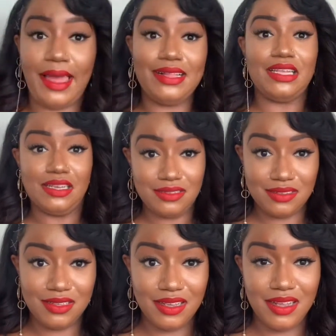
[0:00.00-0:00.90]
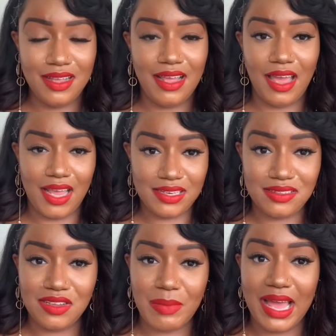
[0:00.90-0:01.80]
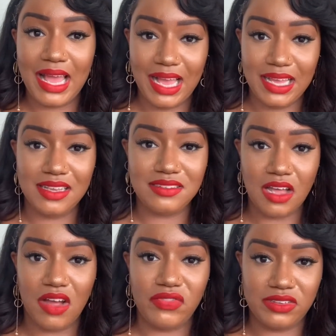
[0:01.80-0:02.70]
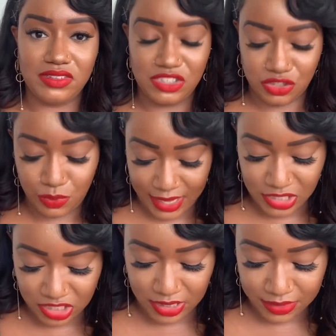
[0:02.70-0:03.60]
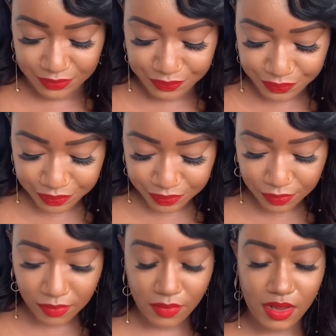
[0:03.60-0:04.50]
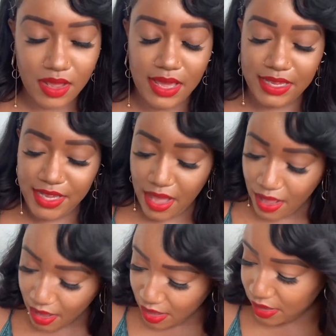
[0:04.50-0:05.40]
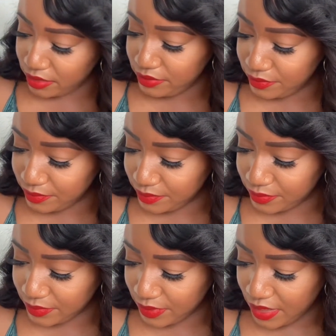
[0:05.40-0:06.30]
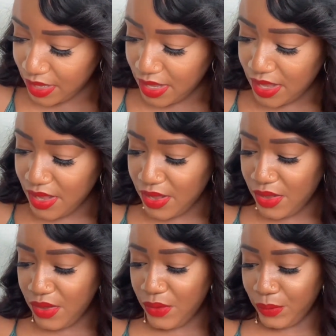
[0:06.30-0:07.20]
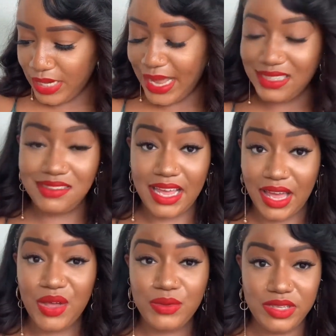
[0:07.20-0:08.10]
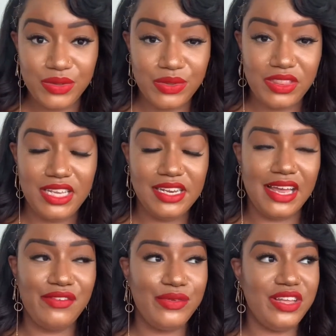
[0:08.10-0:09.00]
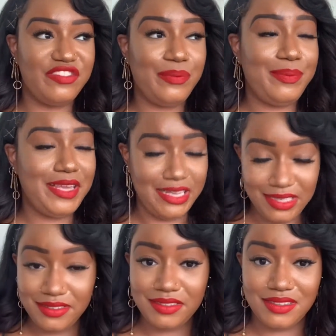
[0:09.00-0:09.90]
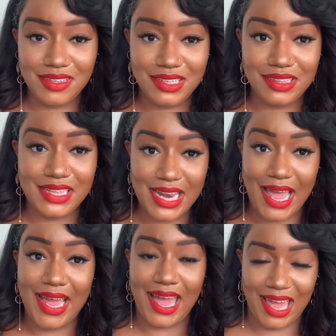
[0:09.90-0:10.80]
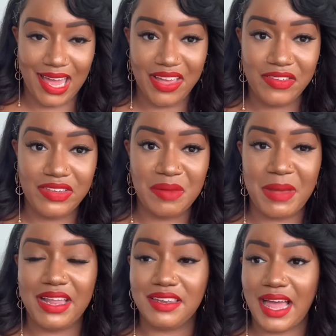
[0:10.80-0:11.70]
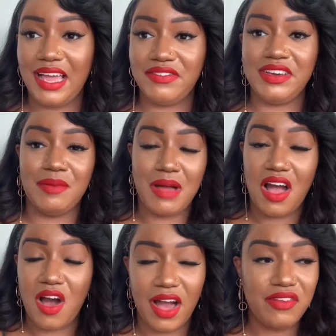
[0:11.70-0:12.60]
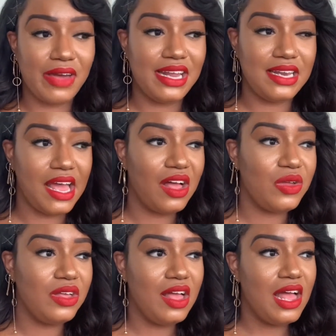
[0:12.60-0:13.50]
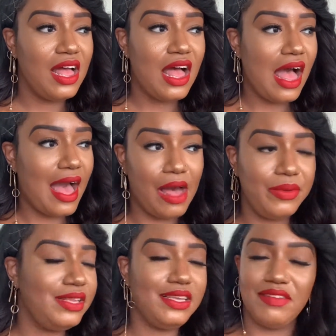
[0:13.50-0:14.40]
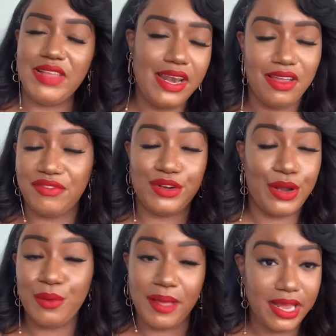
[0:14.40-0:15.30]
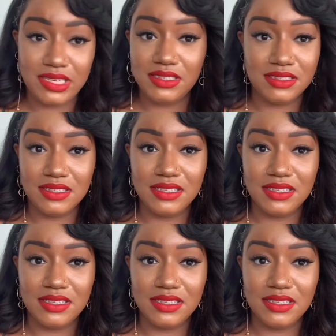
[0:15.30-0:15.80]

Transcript: like this and took my hands off the situation and y'all when i tell you the level of peace that i have in my life and in my heart right now i wouldn't give that up for nobody